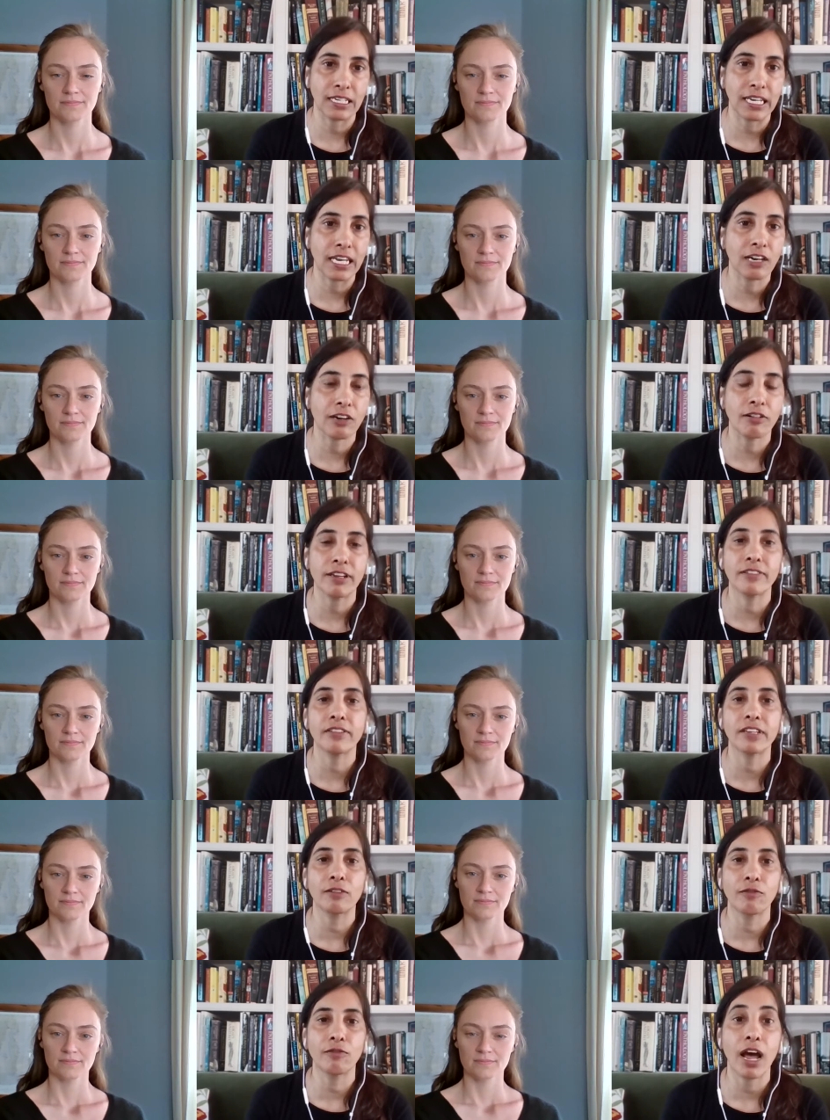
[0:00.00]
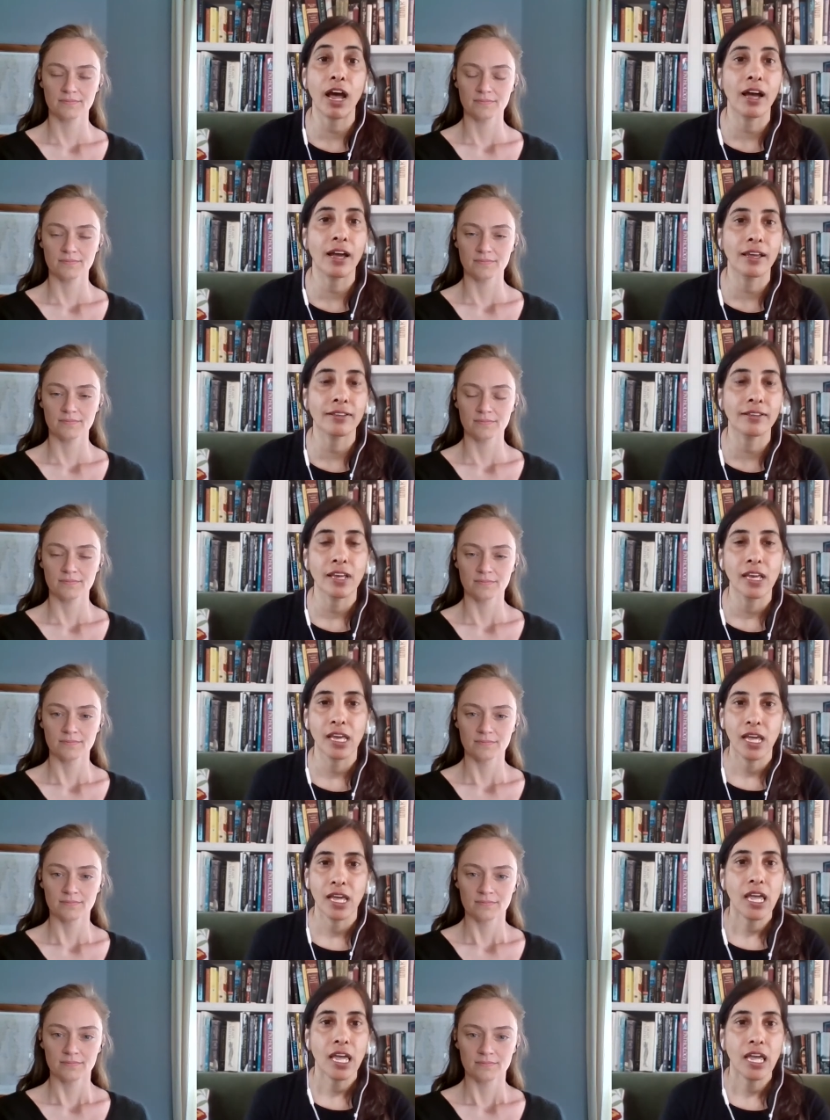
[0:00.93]
Speaker 1: an increasing rise
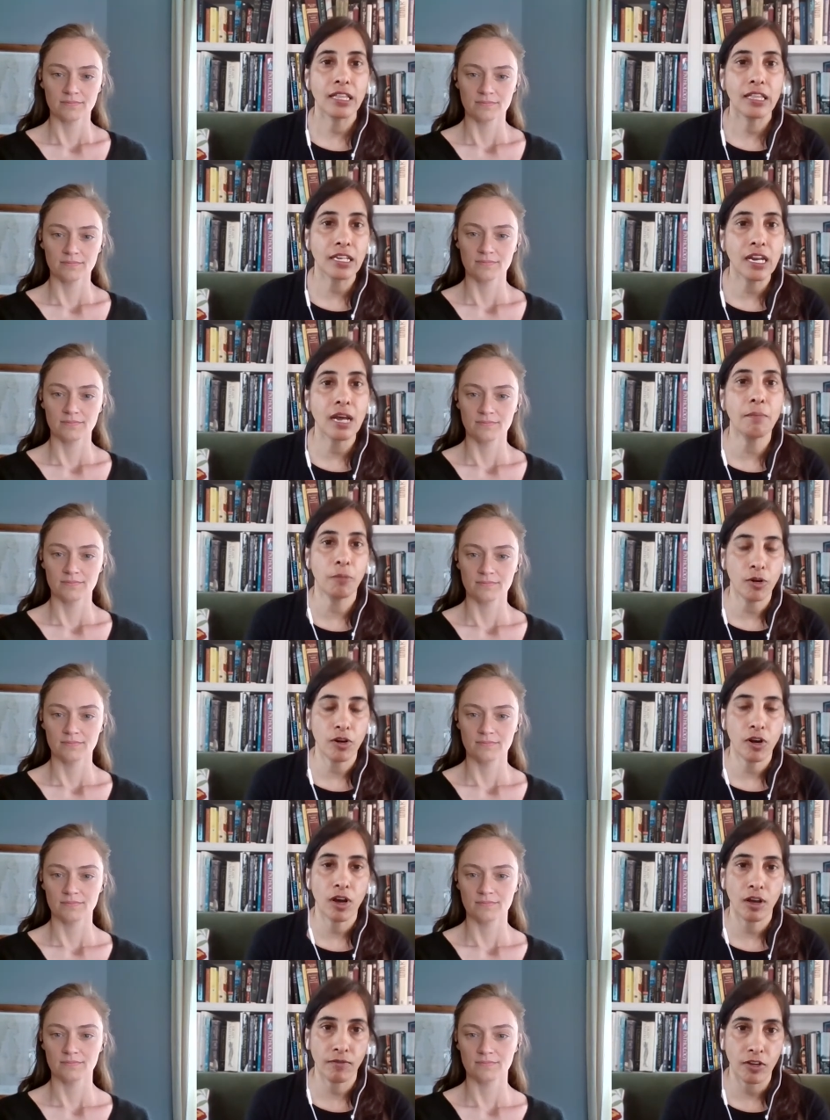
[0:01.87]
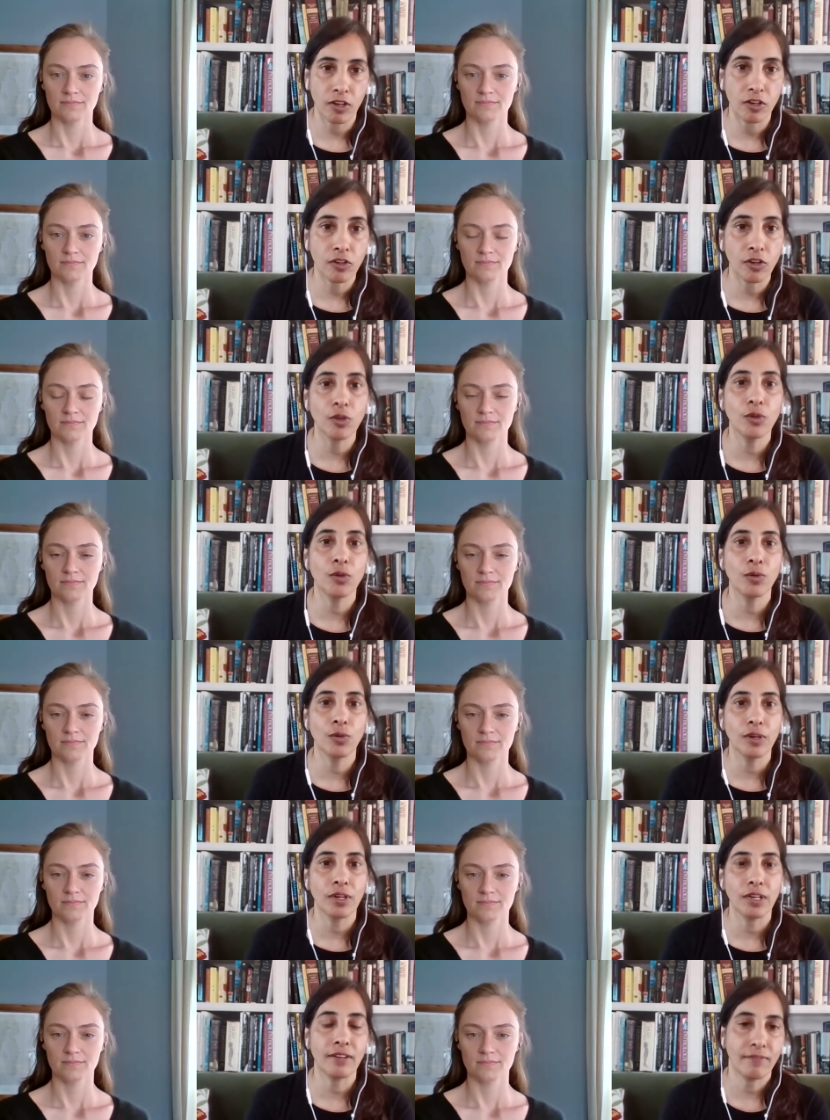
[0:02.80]
in the number of
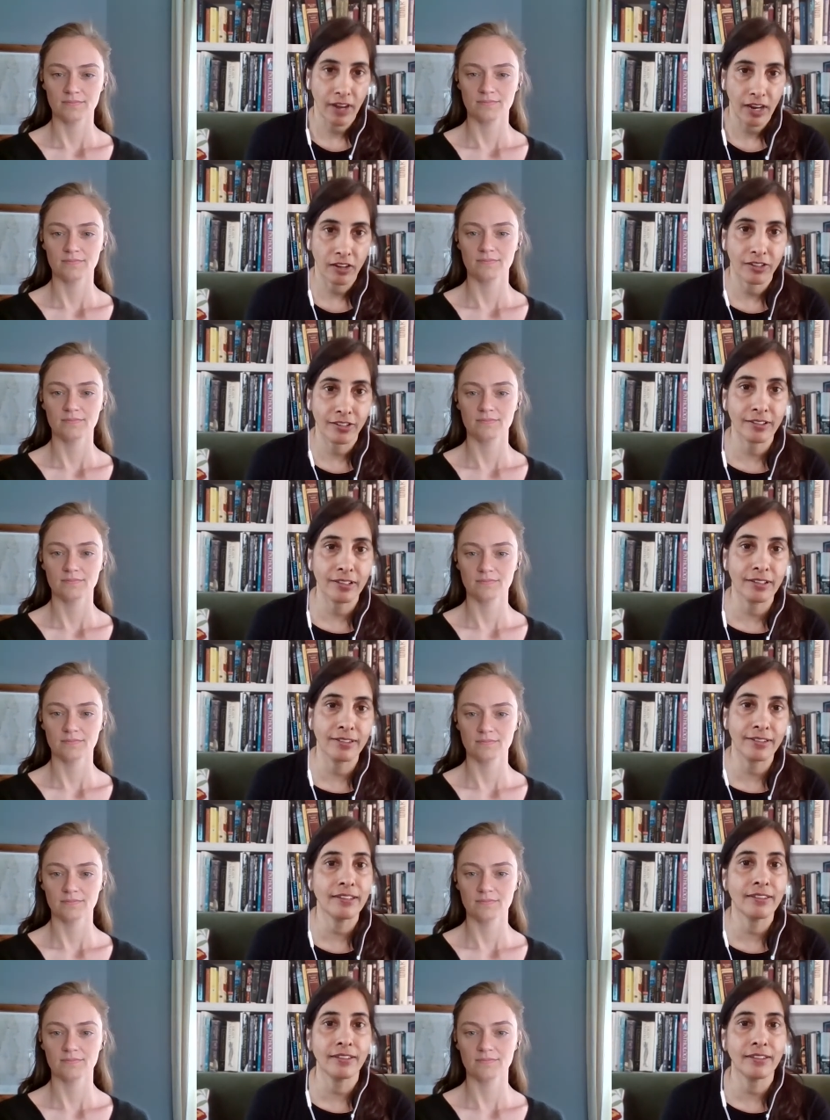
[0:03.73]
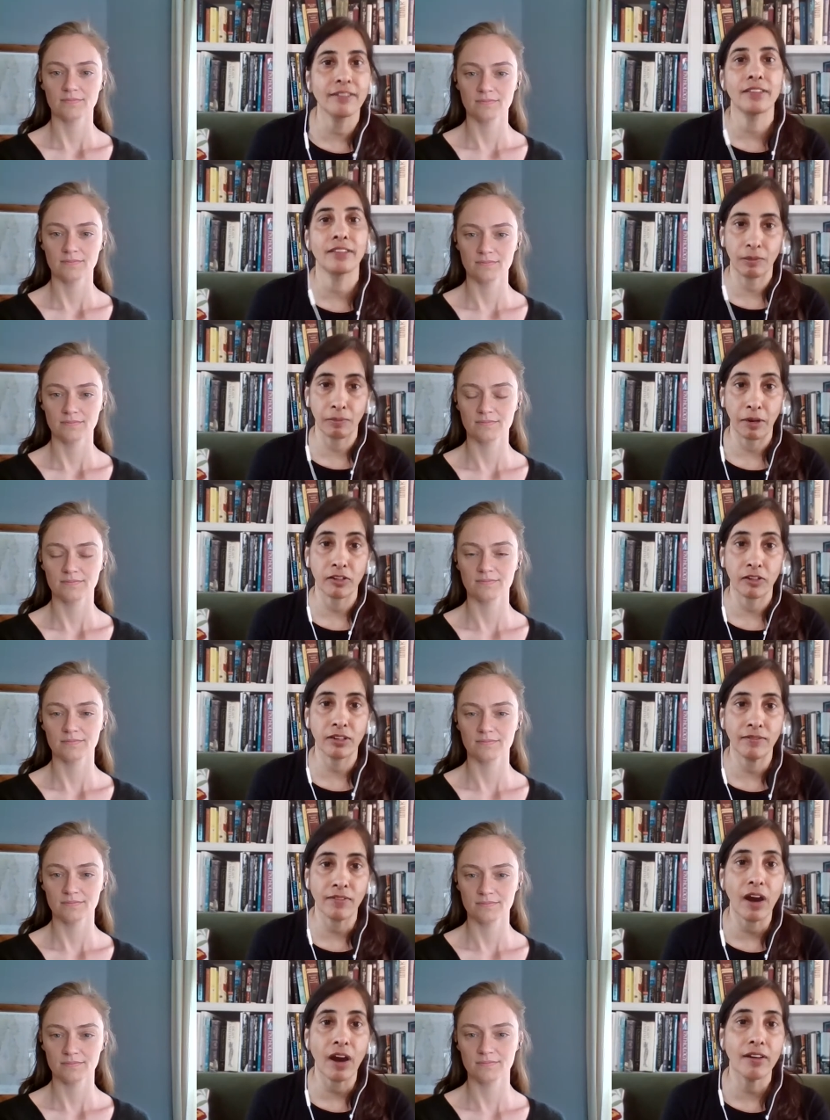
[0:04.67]
new infectious diseases,
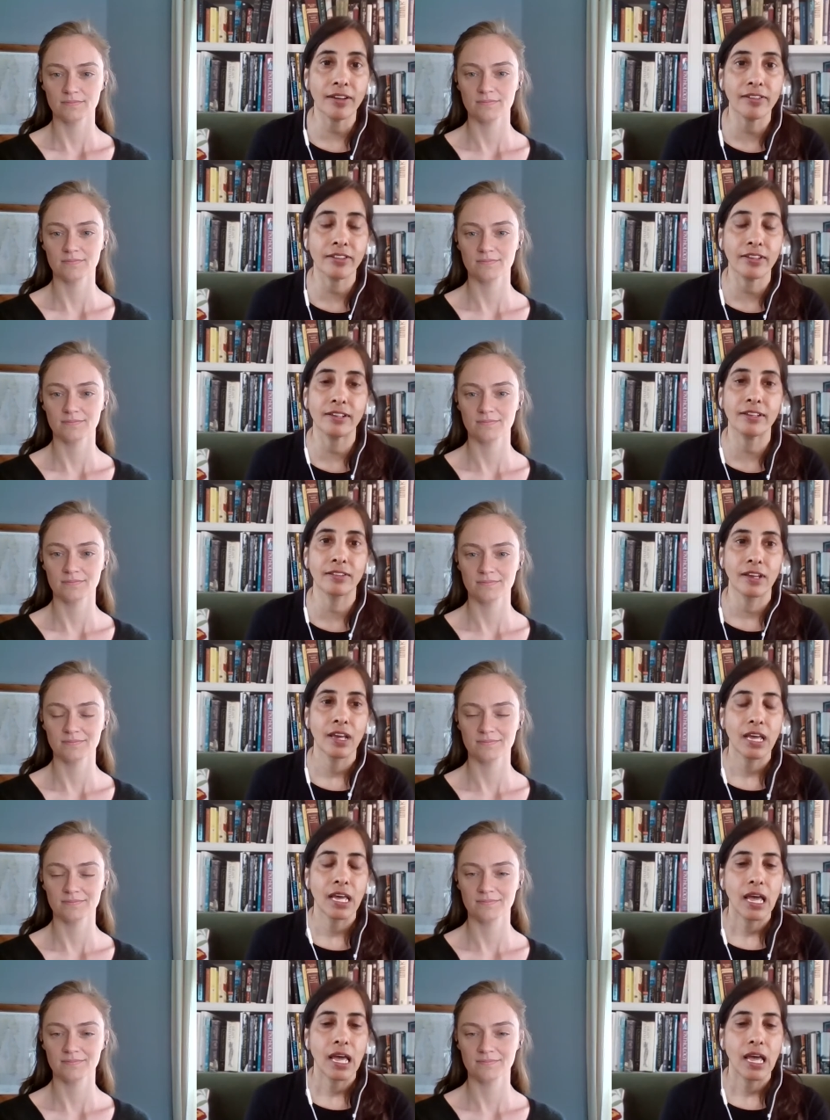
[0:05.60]
especially viruses.